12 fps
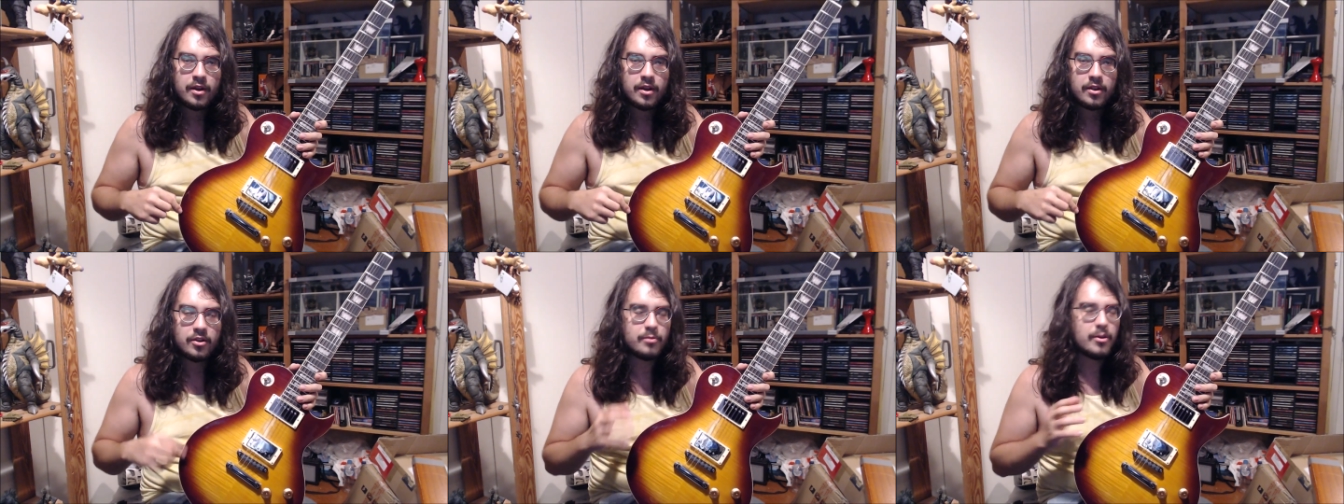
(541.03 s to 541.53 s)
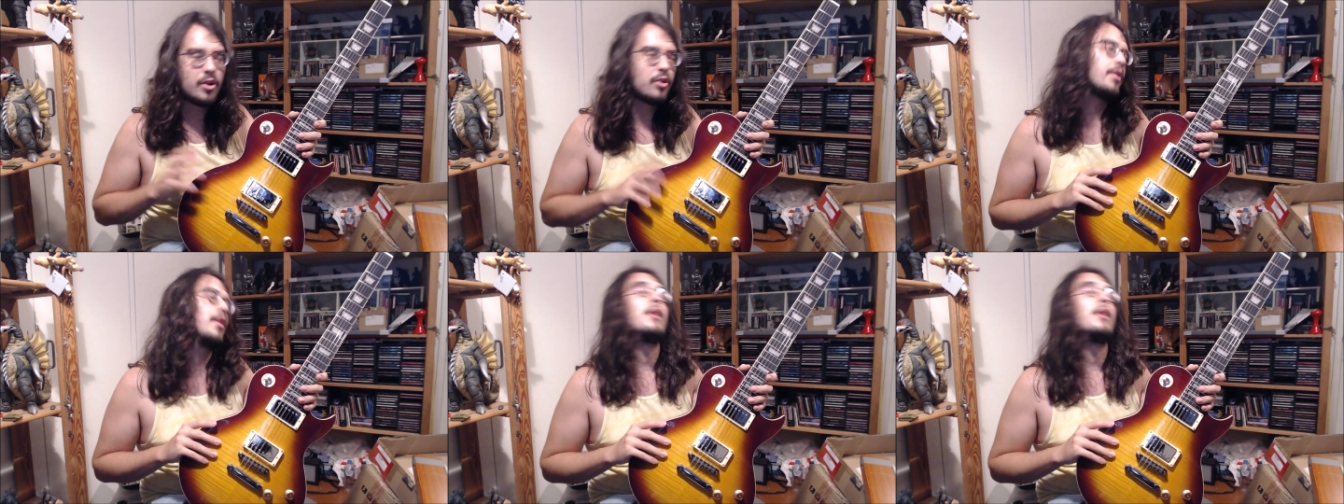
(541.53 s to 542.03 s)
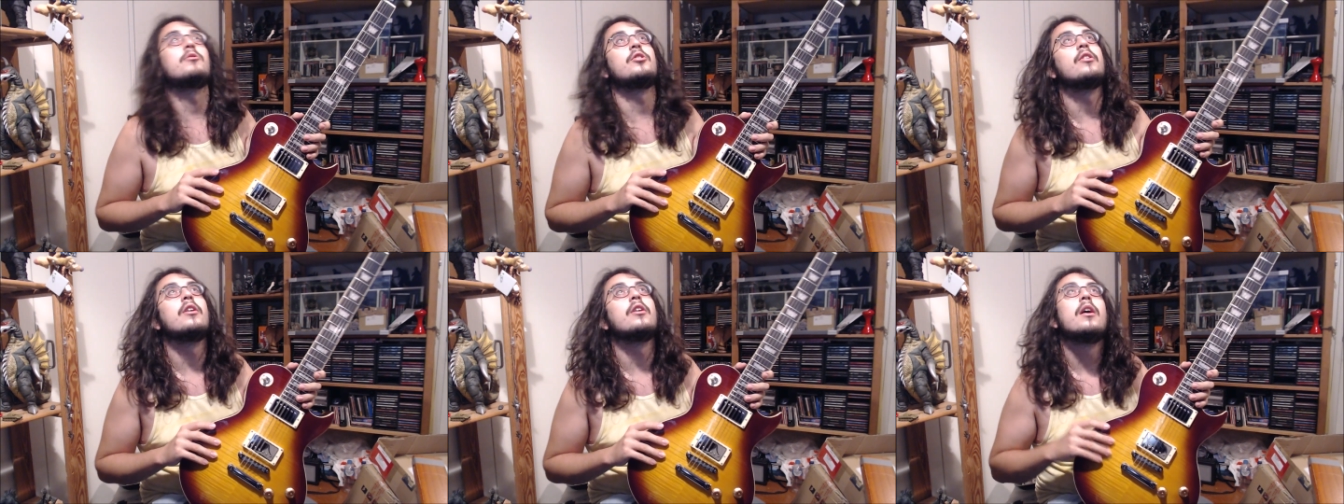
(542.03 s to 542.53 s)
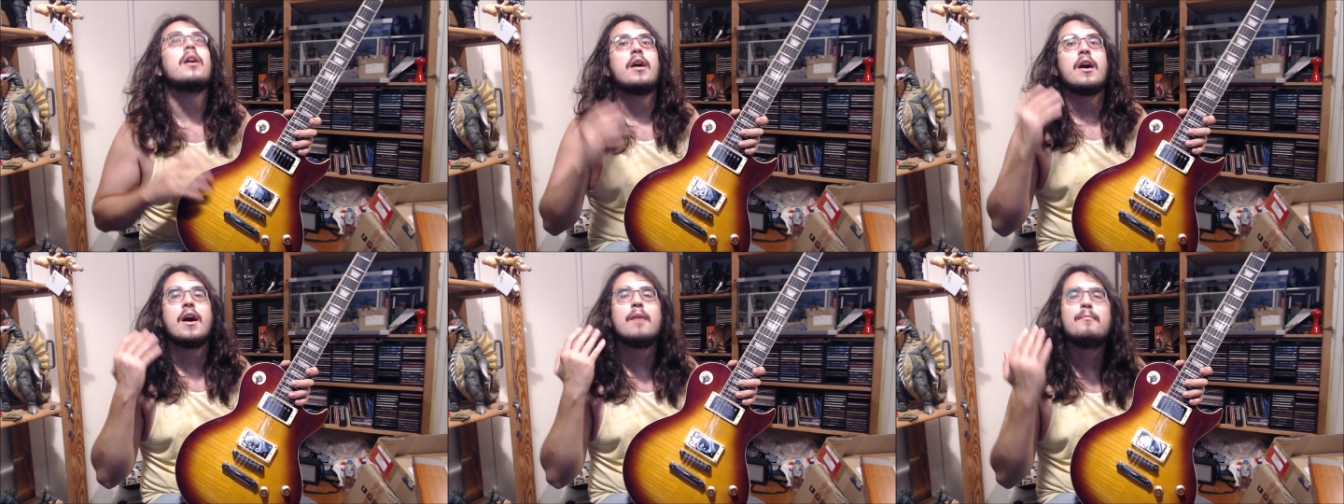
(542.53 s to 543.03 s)
not a mahogany cap, geez,
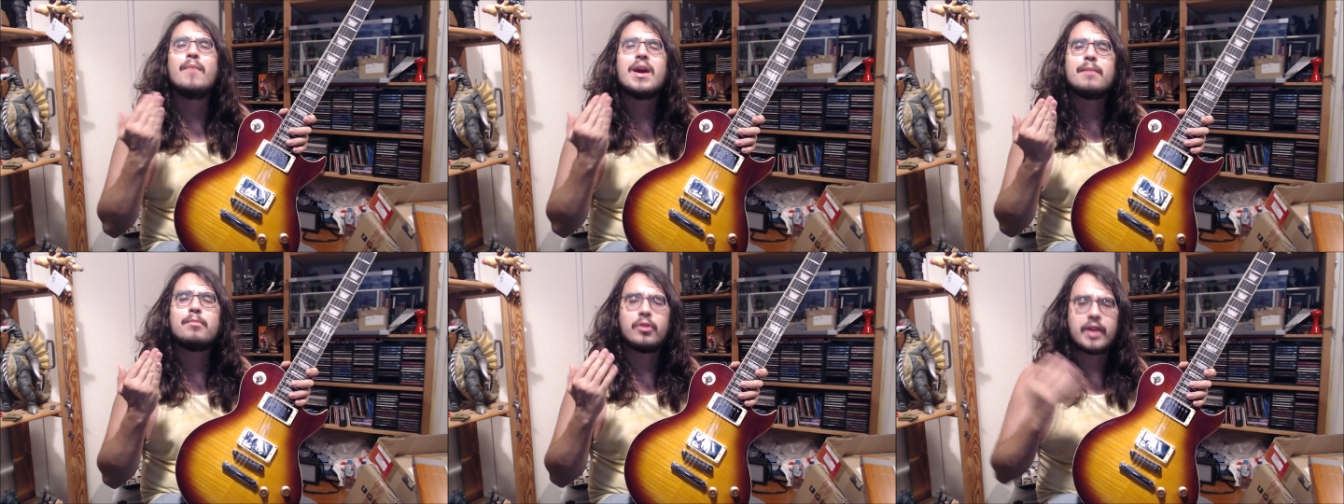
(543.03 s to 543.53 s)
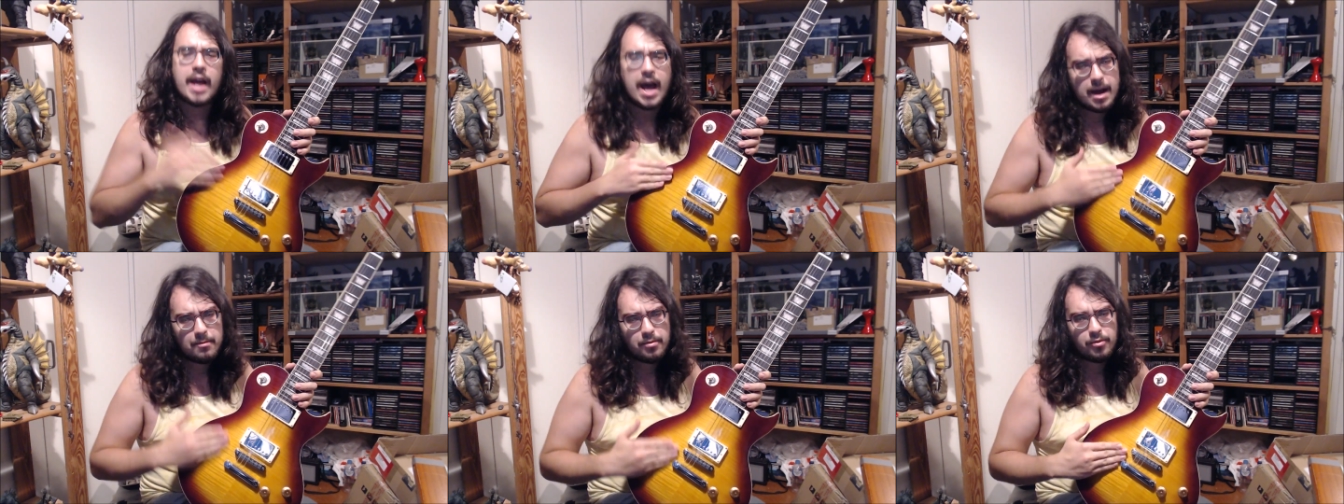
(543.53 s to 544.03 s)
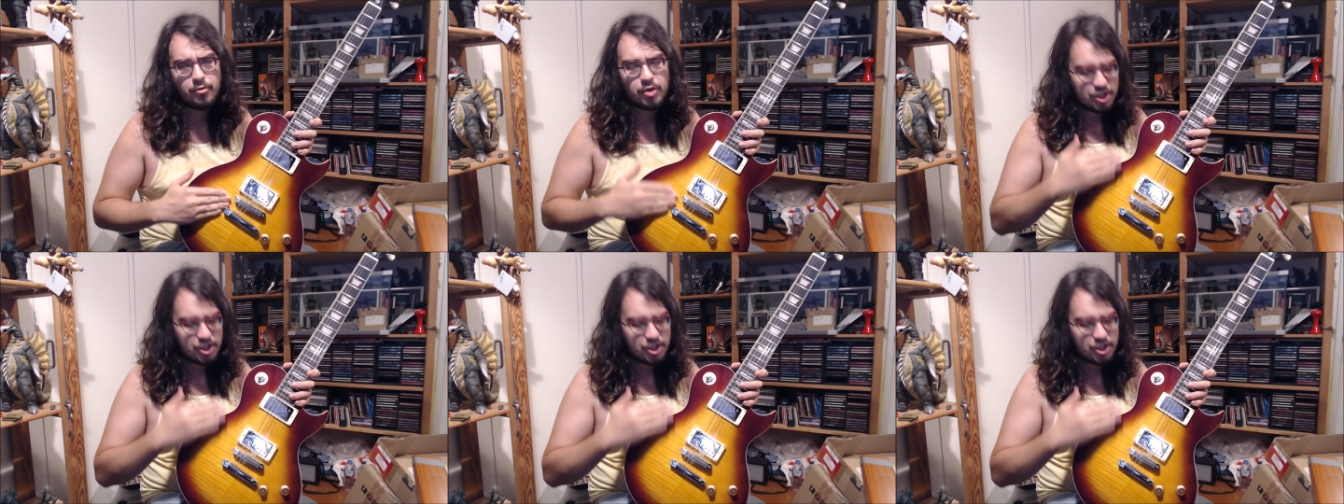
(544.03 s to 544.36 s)
a maple cap, which